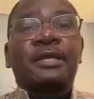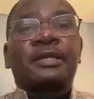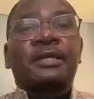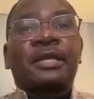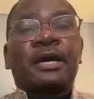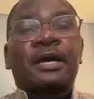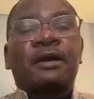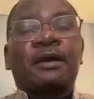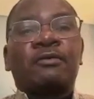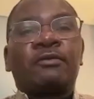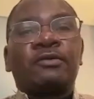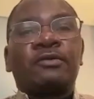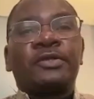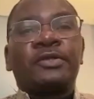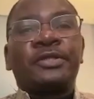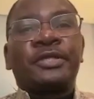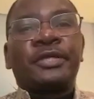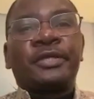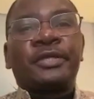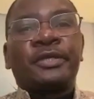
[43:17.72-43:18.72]
Now,
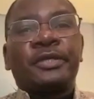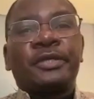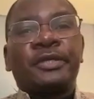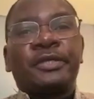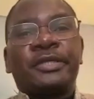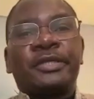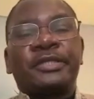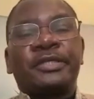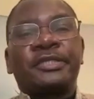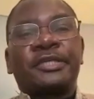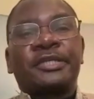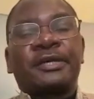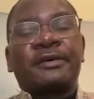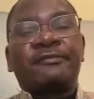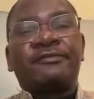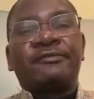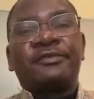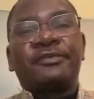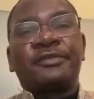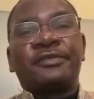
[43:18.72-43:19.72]
the
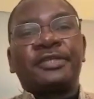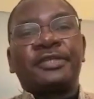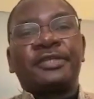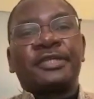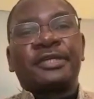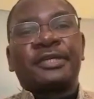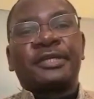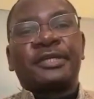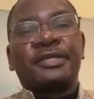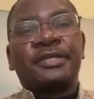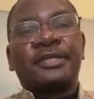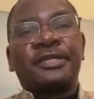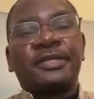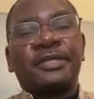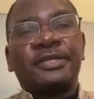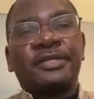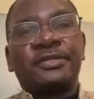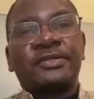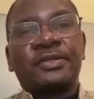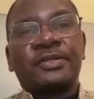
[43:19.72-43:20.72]
draft
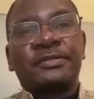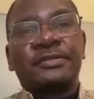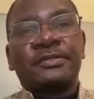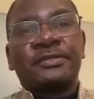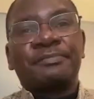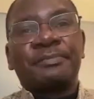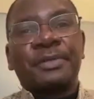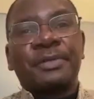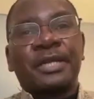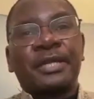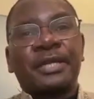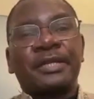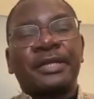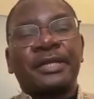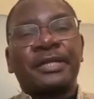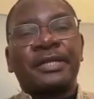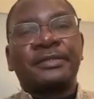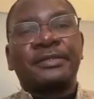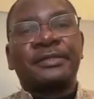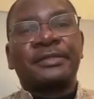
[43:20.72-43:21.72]
integrated resource plan
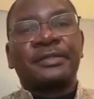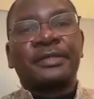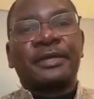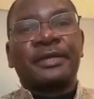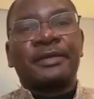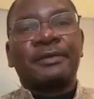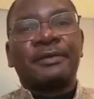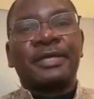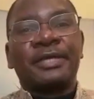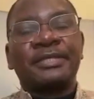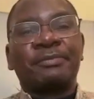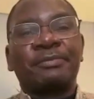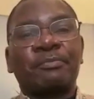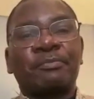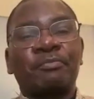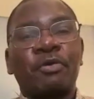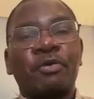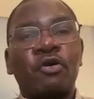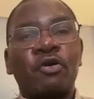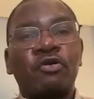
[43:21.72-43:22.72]
has
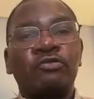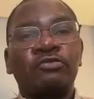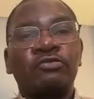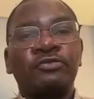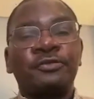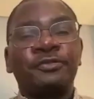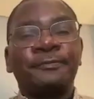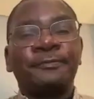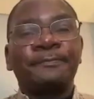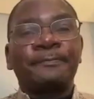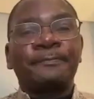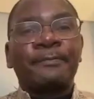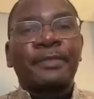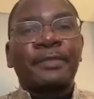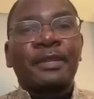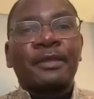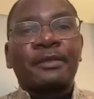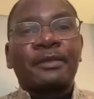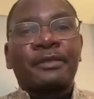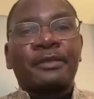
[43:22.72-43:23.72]
proposed
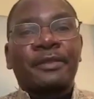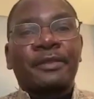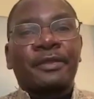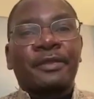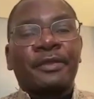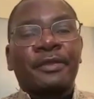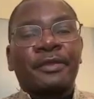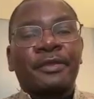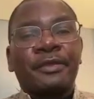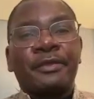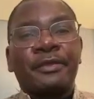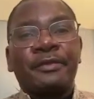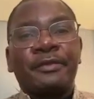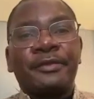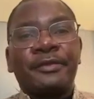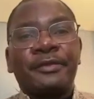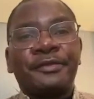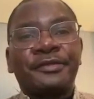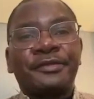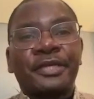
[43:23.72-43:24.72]

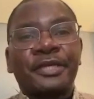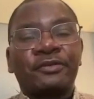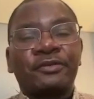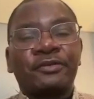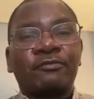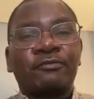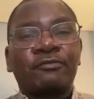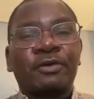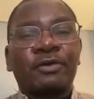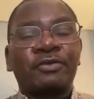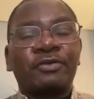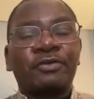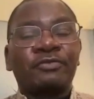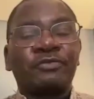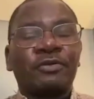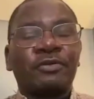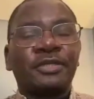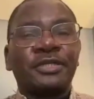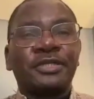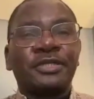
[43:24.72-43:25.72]
what we
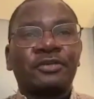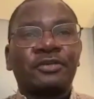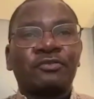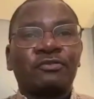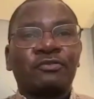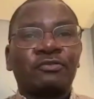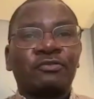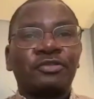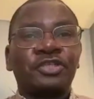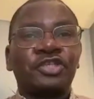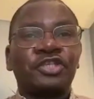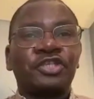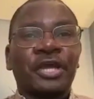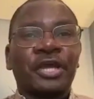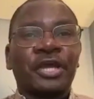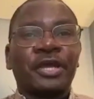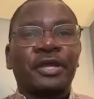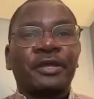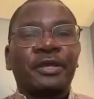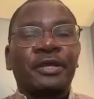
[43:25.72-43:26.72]
call the technology
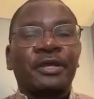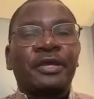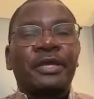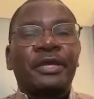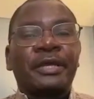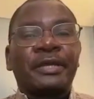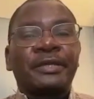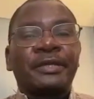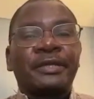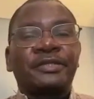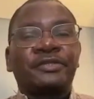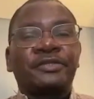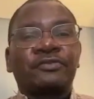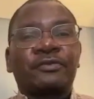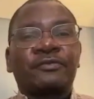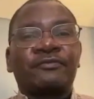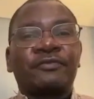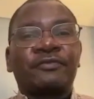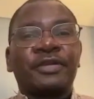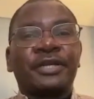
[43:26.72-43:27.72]
share, and it's
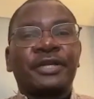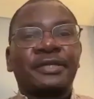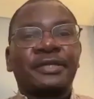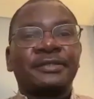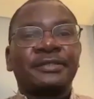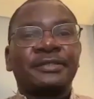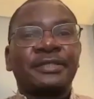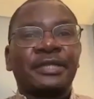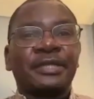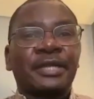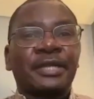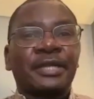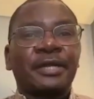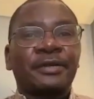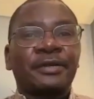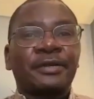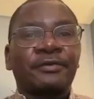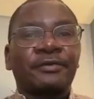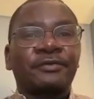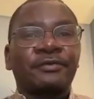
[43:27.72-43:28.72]
got various
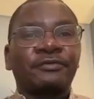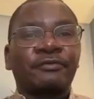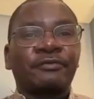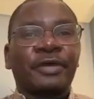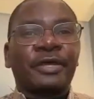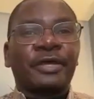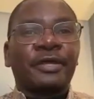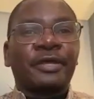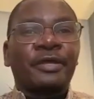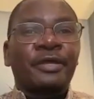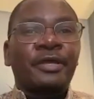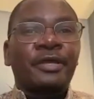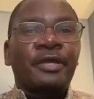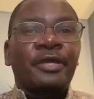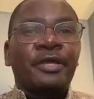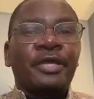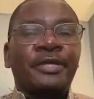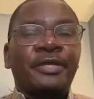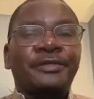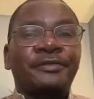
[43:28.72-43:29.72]
scenarios where
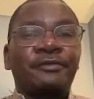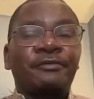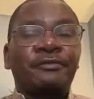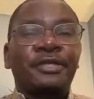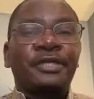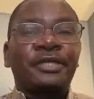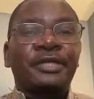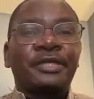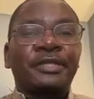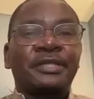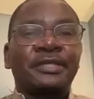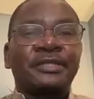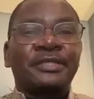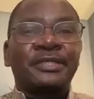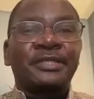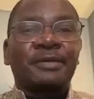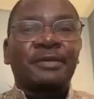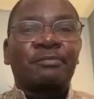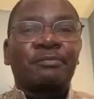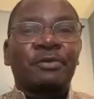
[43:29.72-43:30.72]
it's looking at the
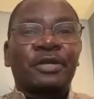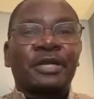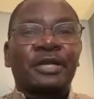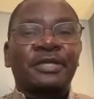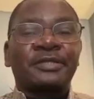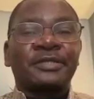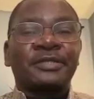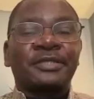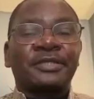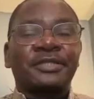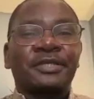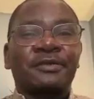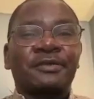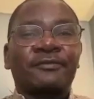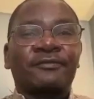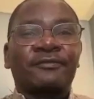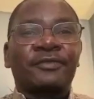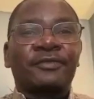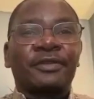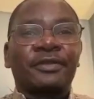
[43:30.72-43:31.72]
decarbonization
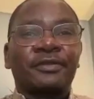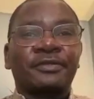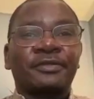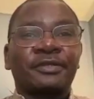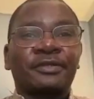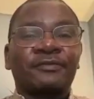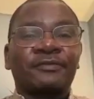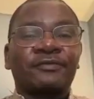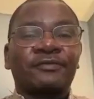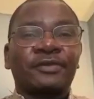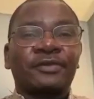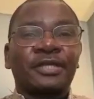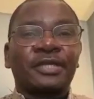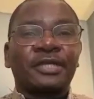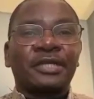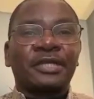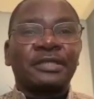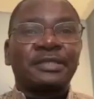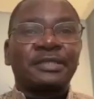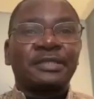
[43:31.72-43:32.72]
of the South
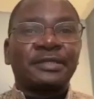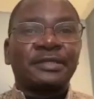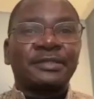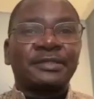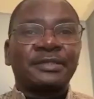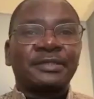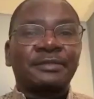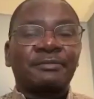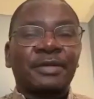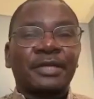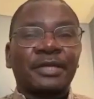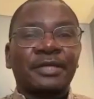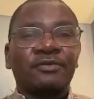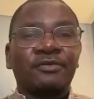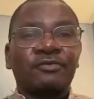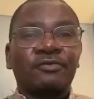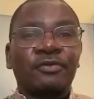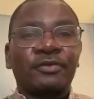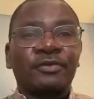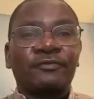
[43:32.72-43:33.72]
African electricity
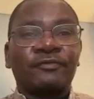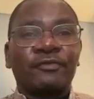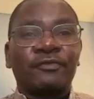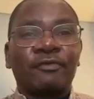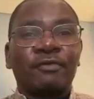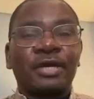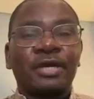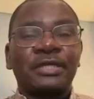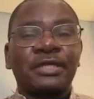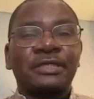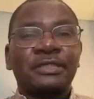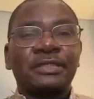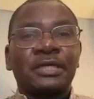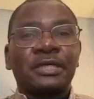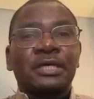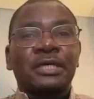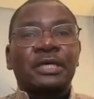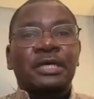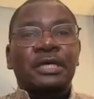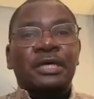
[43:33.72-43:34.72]
market going forward.
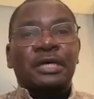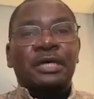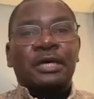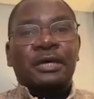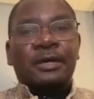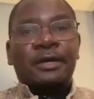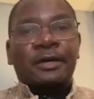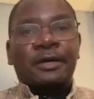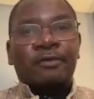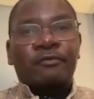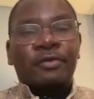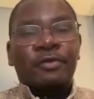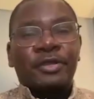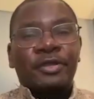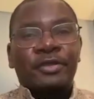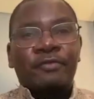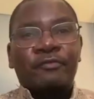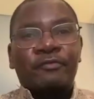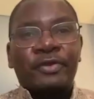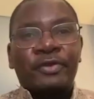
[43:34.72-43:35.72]

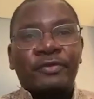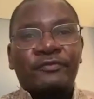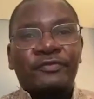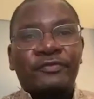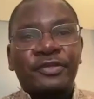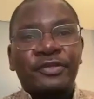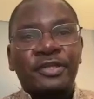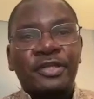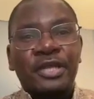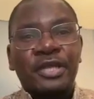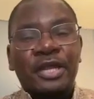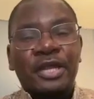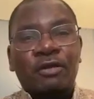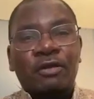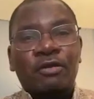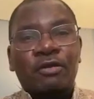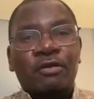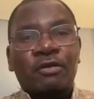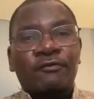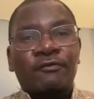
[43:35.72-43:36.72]
We have seen a
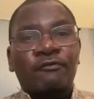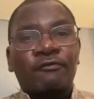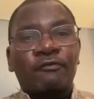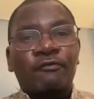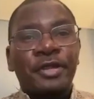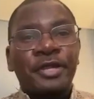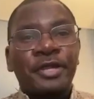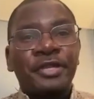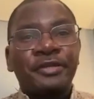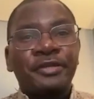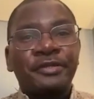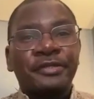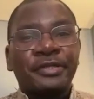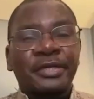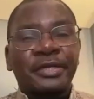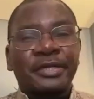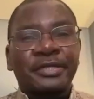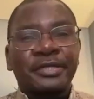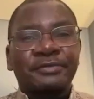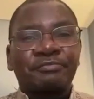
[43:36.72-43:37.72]
lot of wind
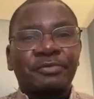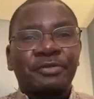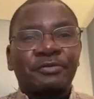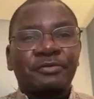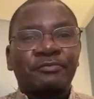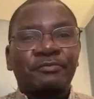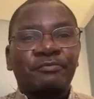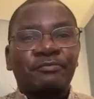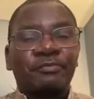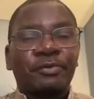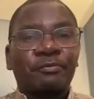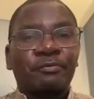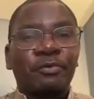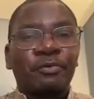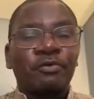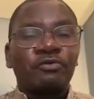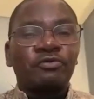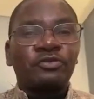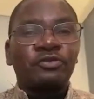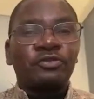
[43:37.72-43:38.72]
that has been
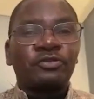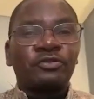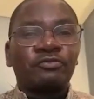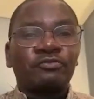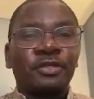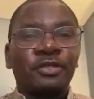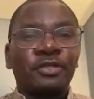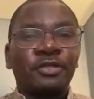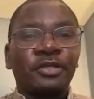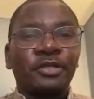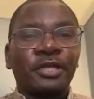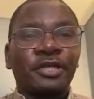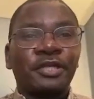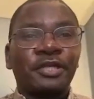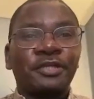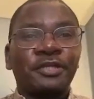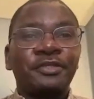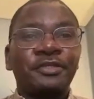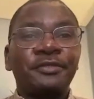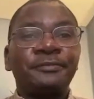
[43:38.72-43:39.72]
proposed, wind
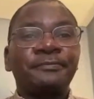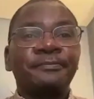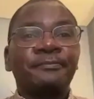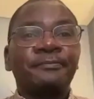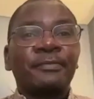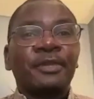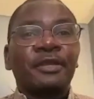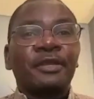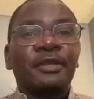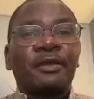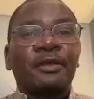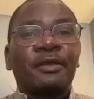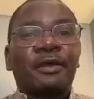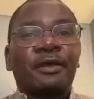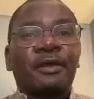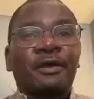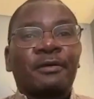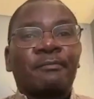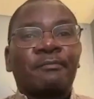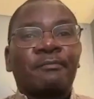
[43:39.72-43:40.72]
energy.
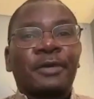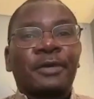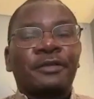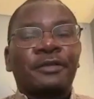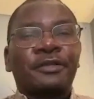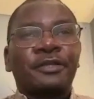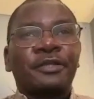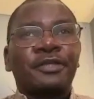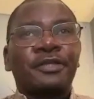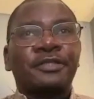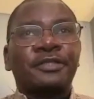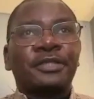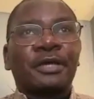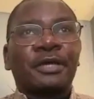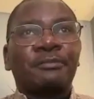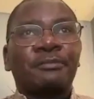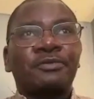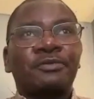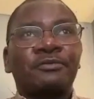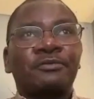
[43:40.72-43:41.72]
I think it's
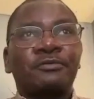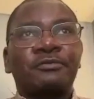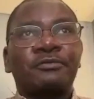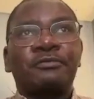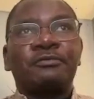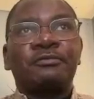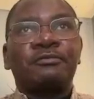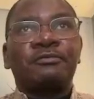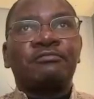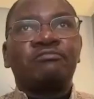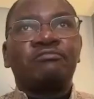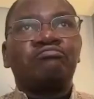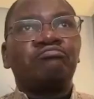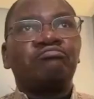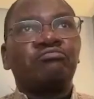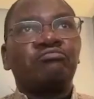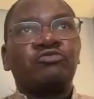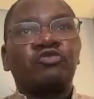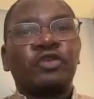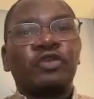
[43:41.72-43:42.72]
up to
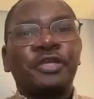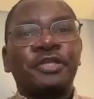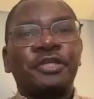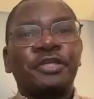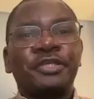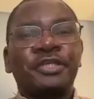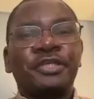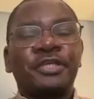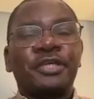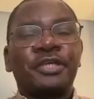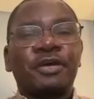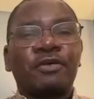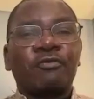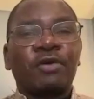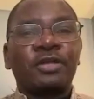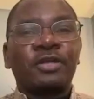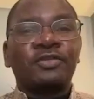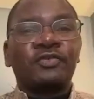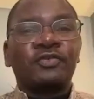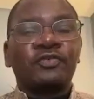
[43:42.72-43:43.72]
20
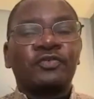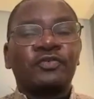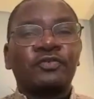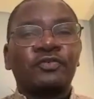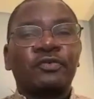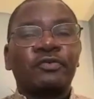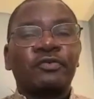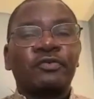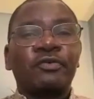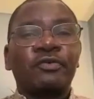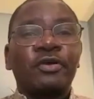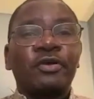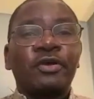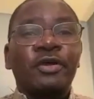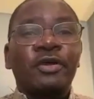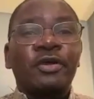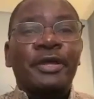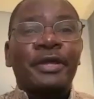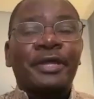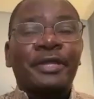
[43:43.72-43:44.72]
gigawatts or so.
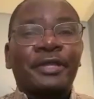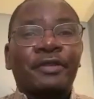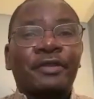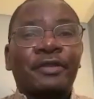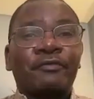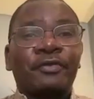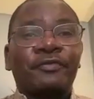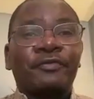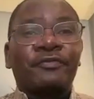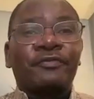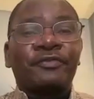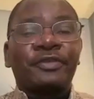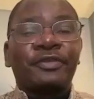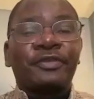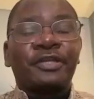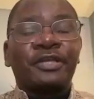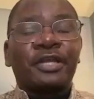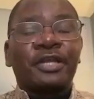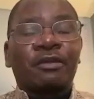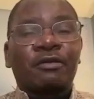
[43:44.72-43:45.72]
And then we've
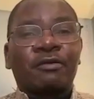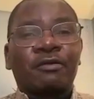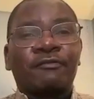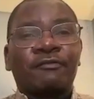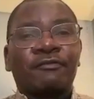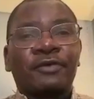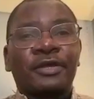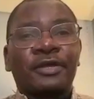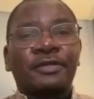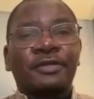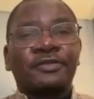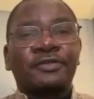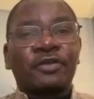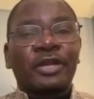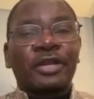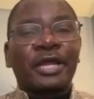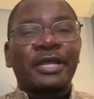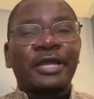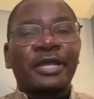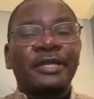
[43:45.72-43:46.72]
seen a lot of
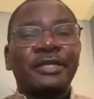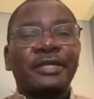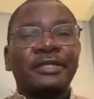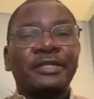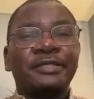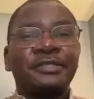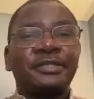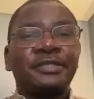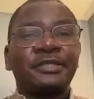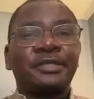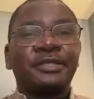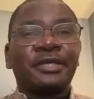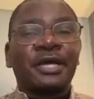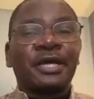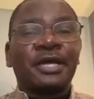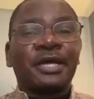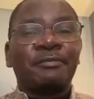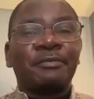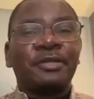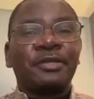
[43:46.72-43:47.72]
solar energy
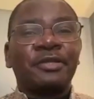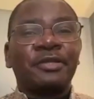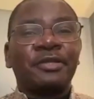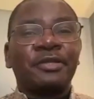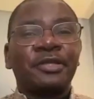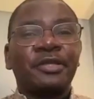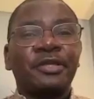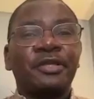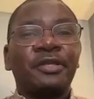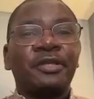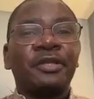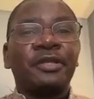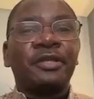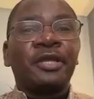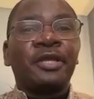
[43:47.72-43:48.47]
coming in.